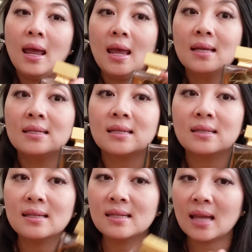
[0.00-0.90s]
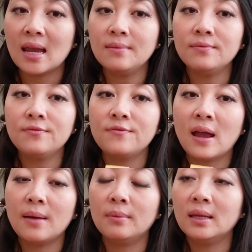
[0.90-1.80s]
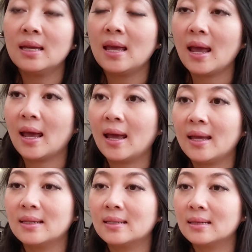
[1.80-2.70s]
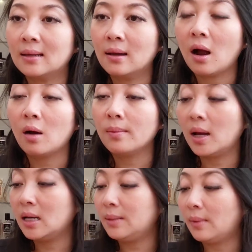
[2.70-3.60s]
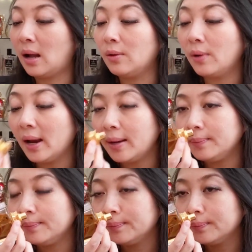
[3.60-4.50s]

It's in the same family as Armani My Way.